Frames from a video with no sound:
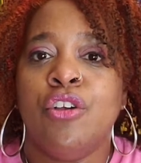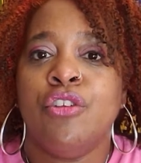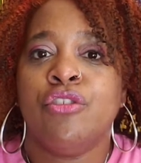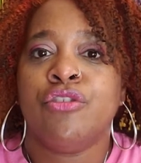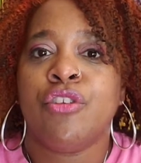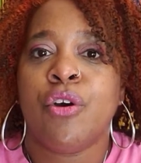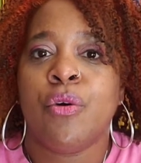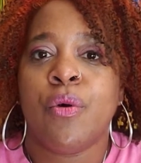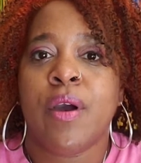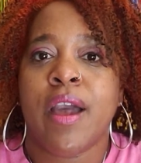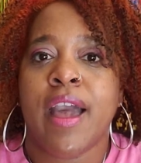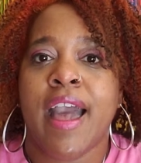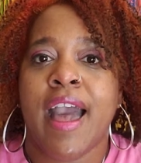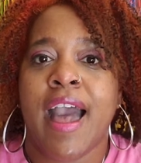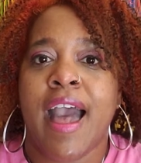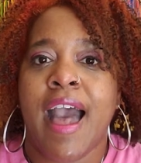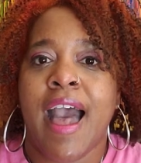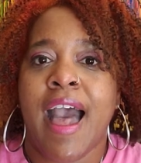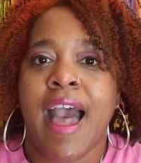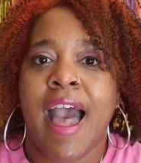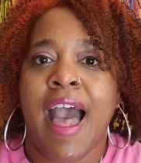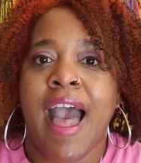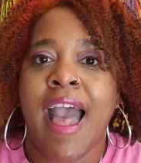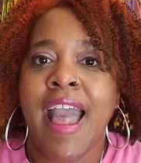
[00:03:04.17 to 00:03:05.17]
So
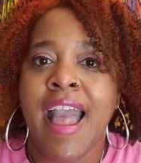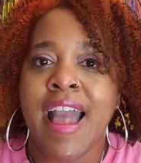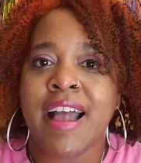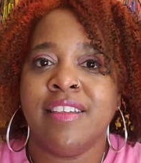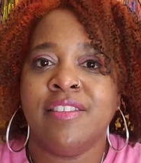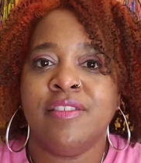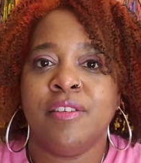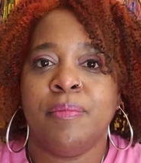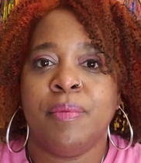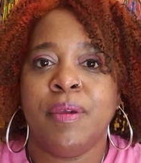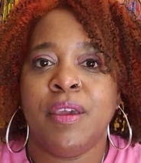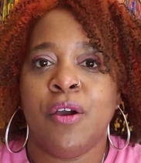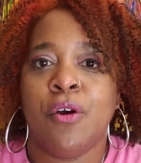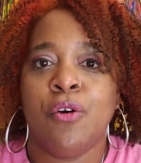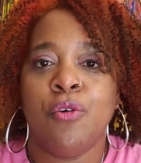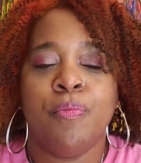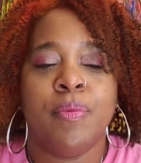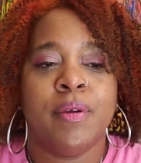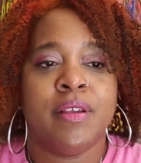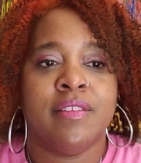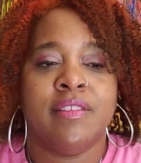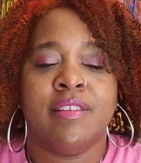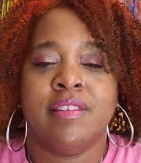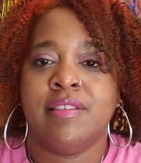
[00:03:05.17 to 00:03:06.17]
I had to be
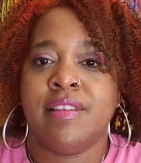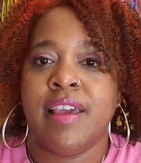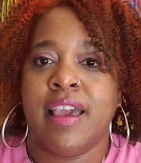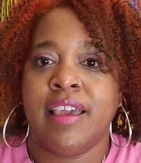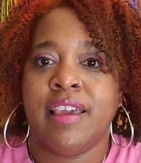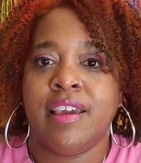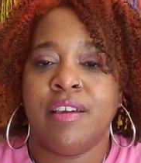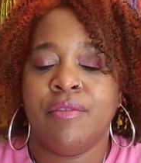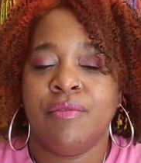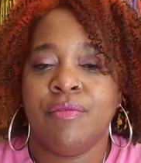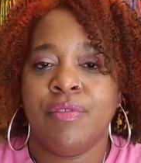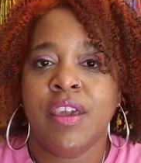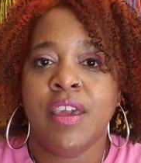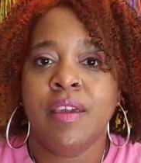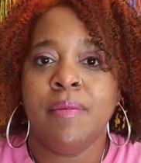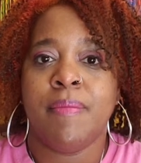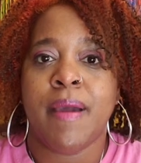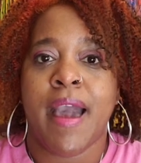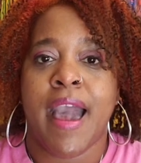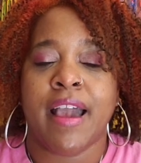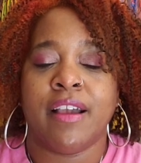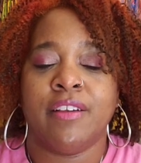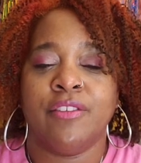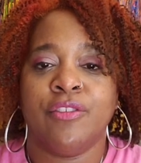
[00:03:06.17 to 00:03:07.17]
open to taking
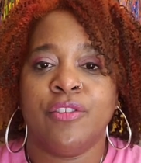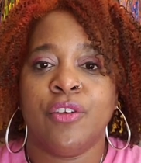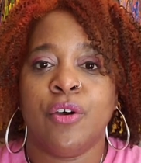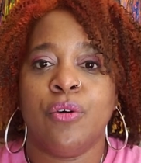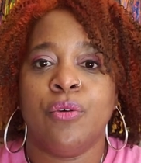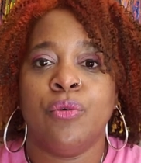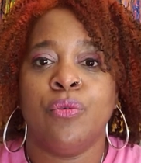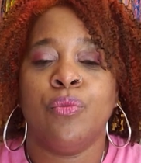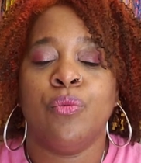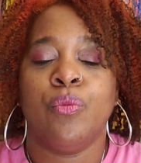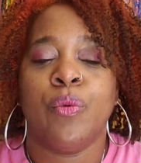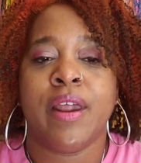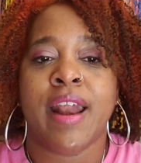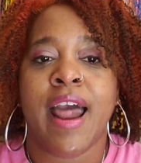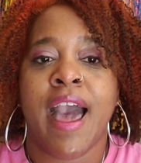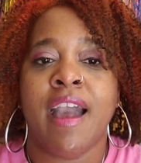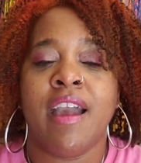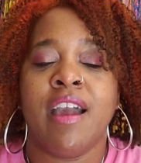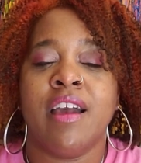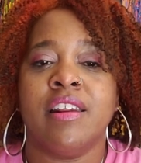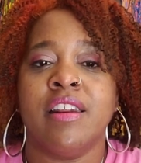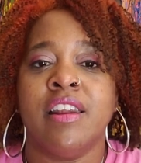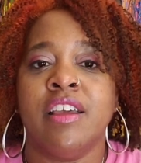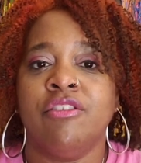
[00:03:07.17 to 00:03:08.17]
feedback. So when I
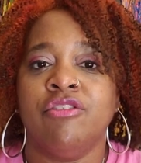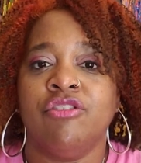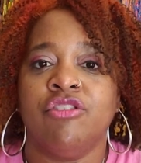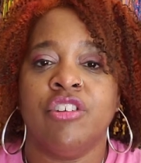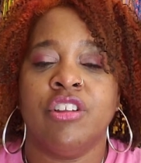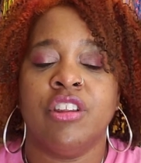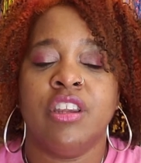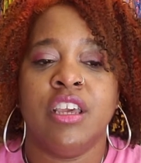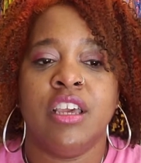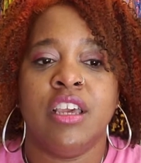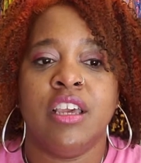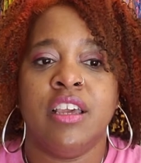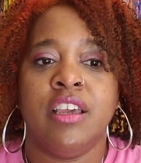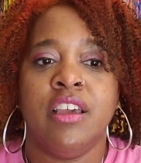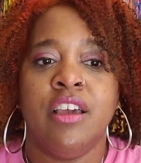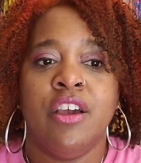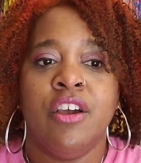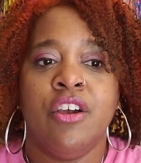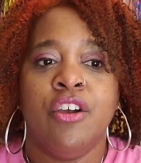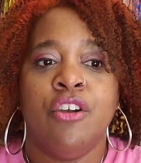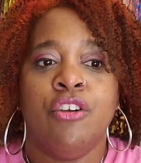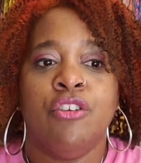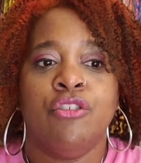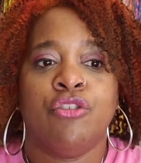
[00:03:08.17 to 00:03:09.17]
initially
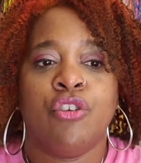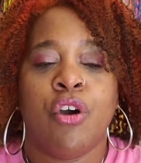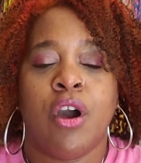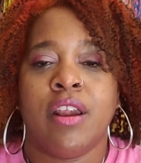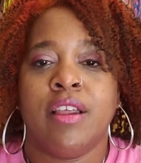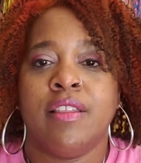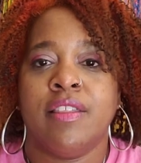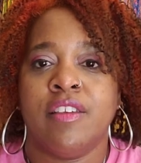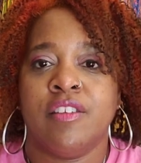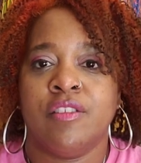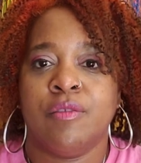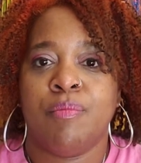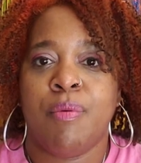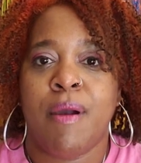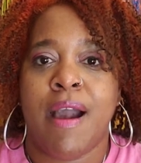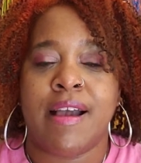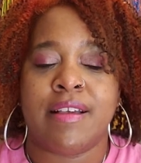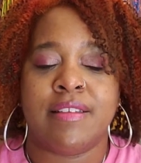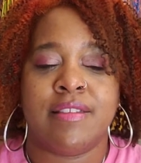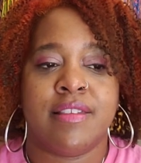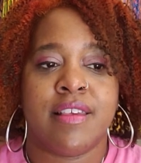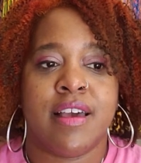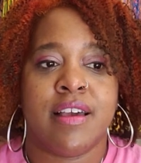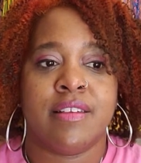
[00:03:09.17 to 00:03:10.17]
started this
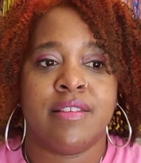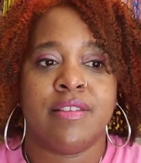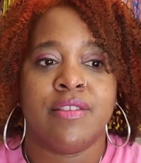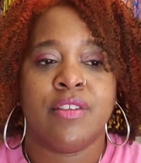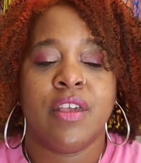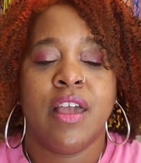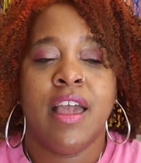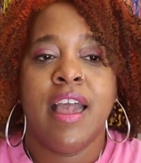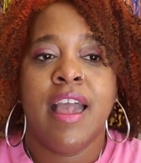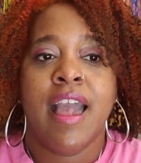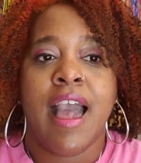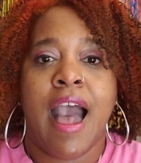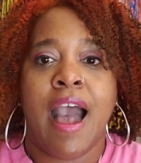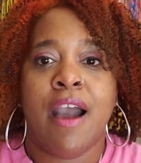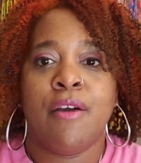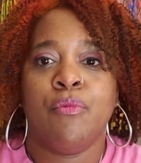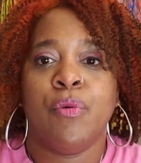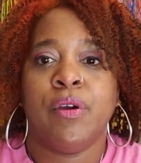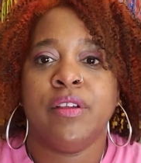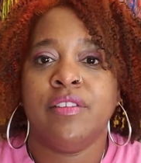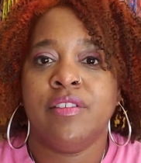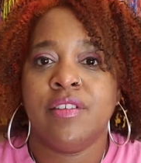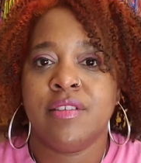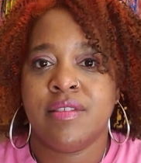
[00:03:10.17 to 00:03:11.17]
process, I
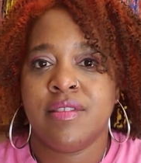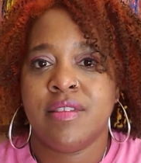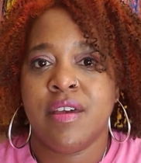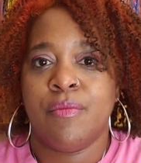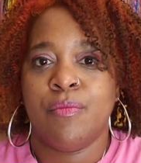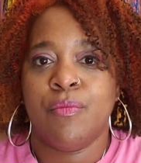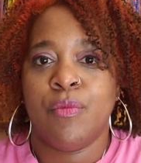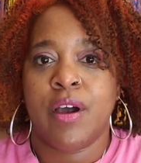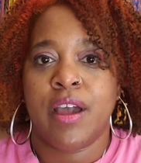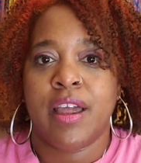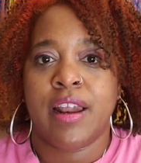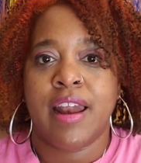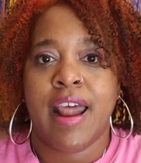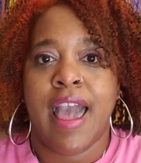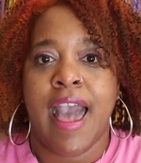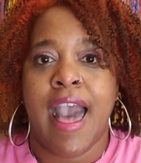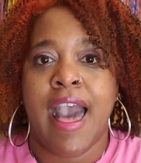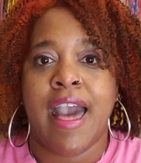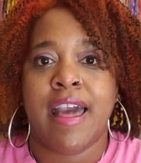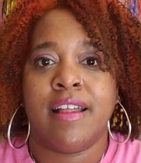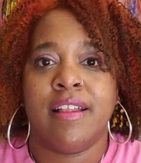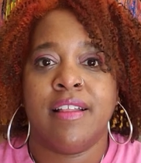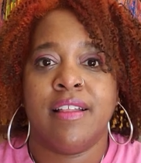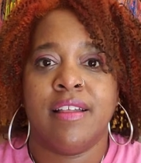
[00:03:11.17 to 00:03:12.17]
went to someone
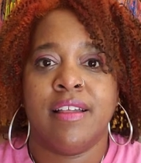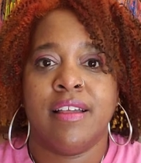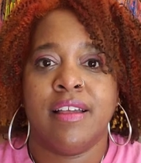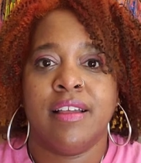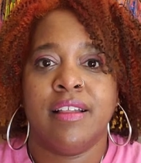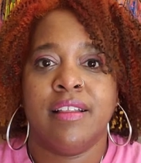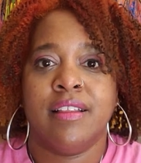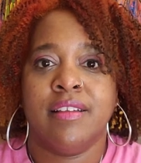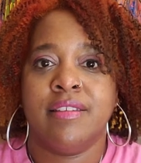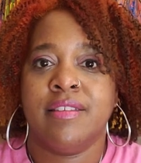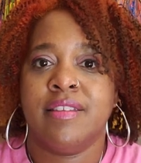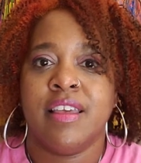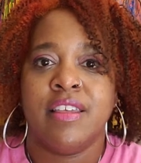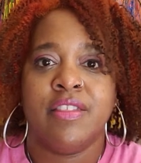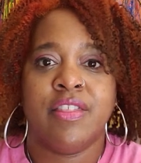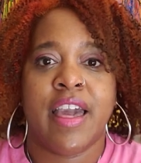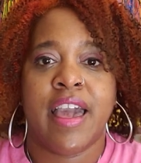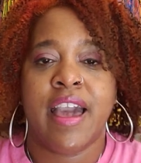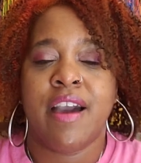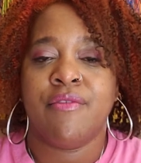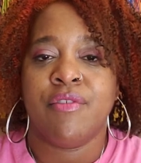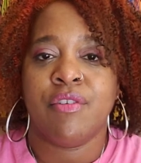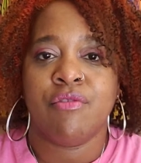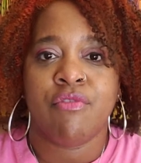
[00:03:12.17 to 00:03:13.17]
at let's say they
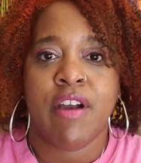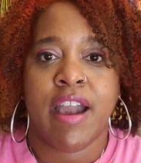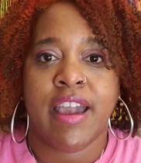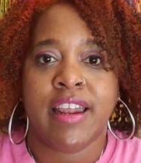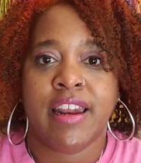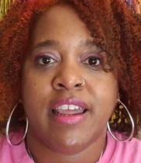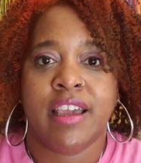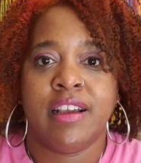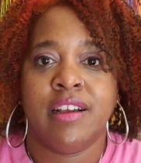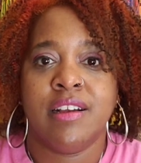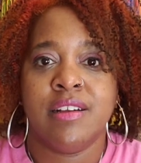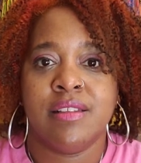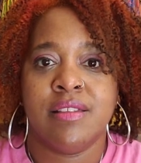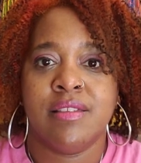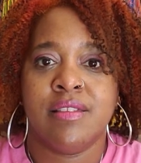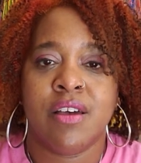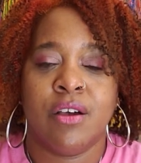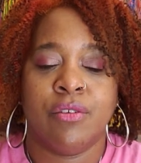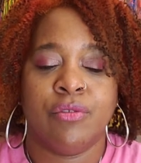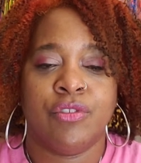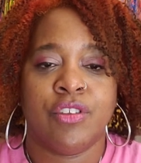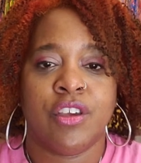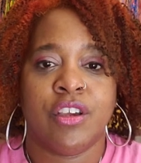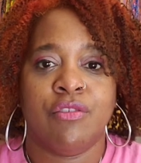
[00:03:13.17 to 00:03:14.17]
have a writing
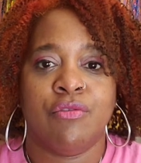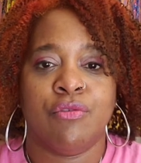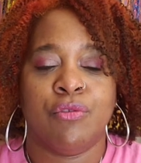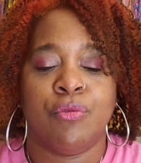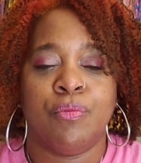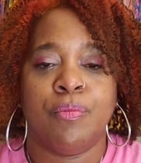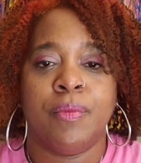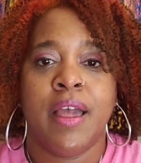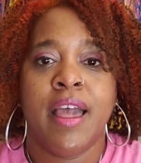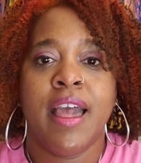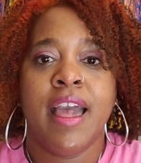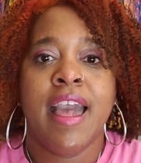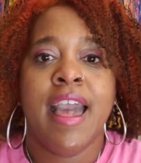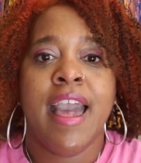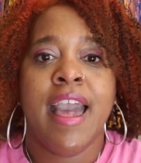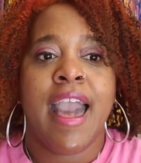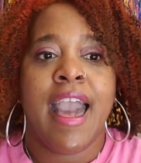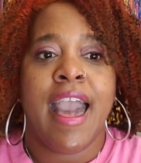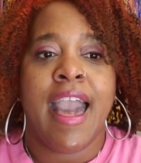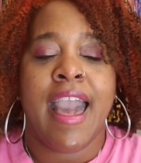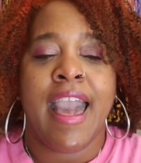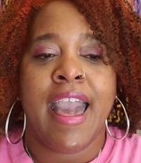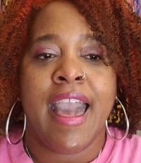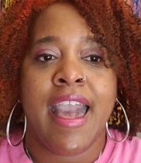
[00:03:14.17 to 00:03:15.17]
consulting group
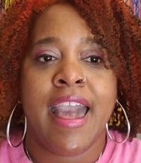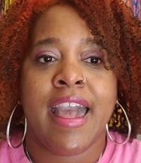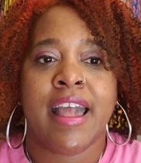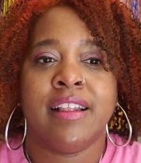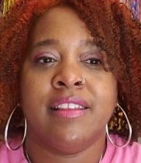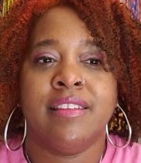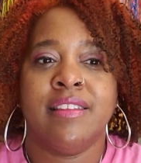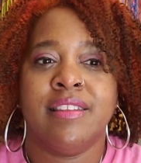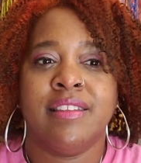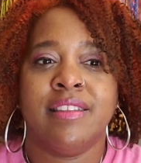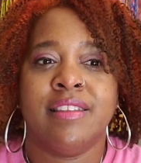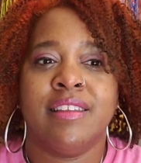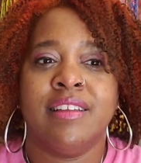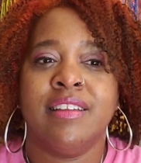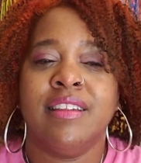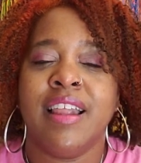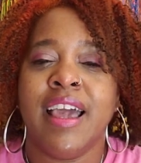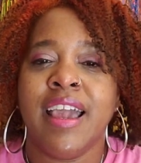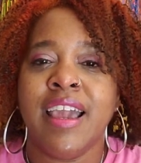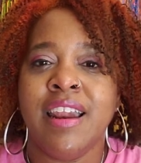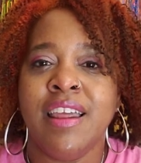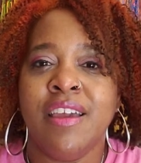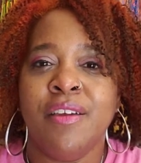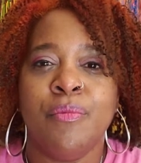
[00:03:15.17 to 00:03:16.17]
and the
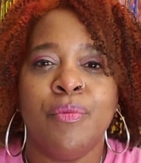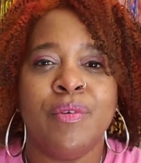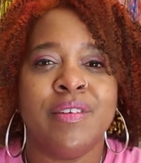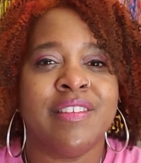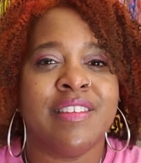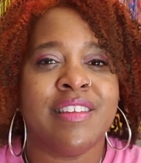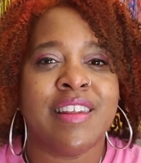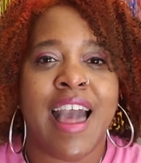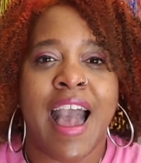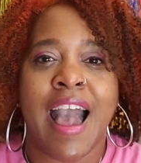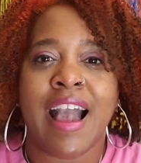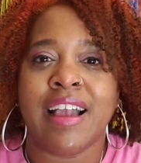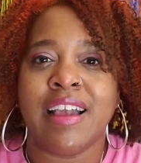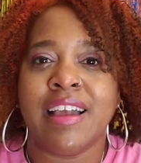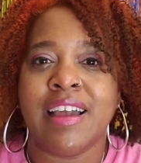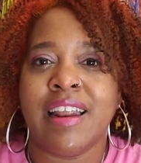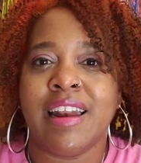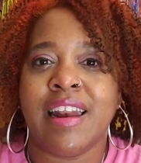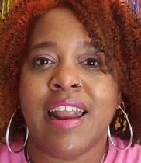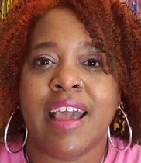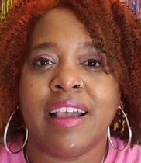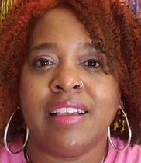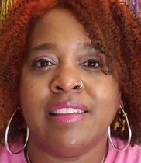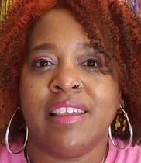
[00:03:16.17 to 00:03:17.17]
lady was not
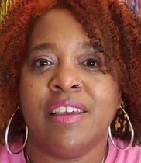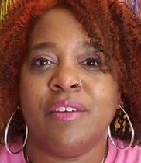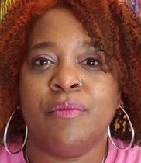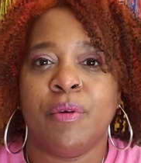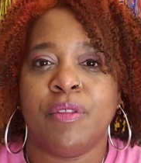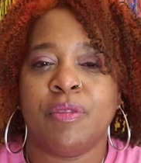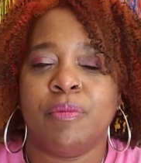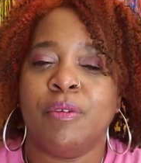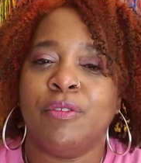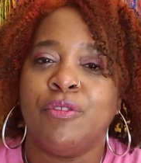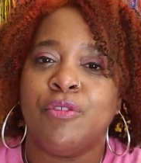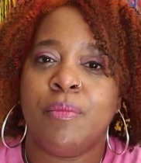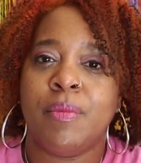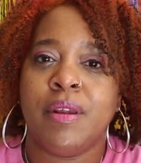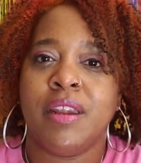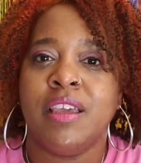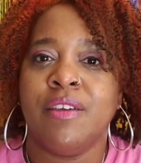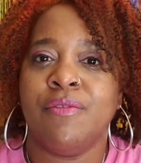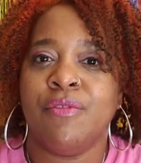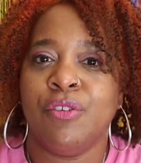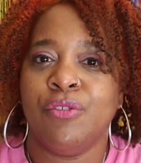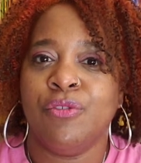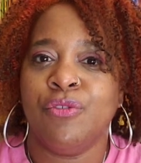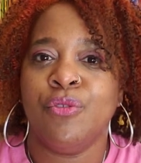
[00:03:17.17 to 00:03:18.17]
connecting with me. So I'm going to
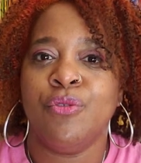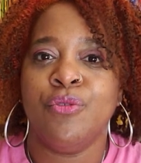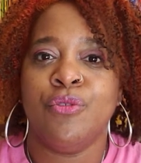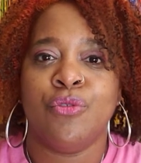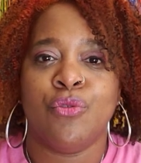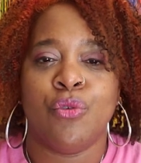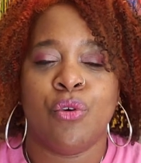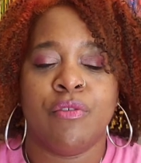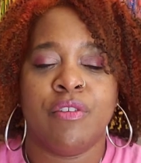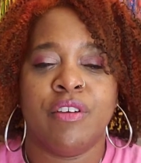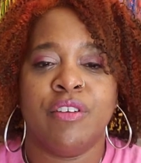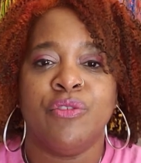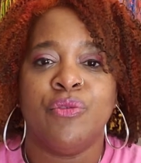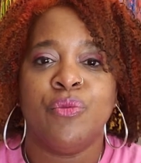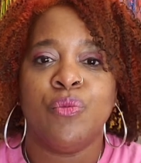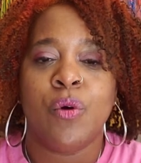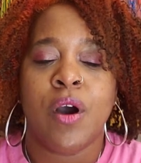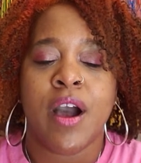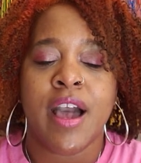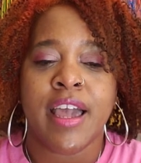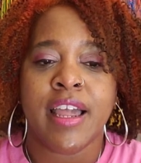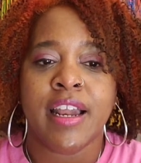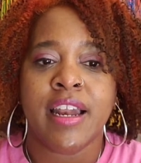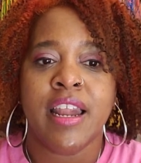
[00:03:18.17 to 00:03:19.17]
give you two stories.
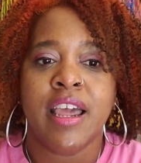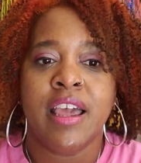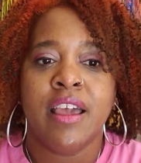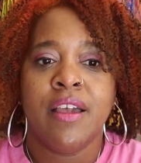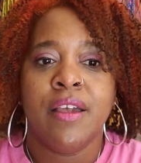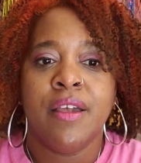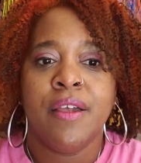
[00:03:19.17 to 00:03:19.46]
One,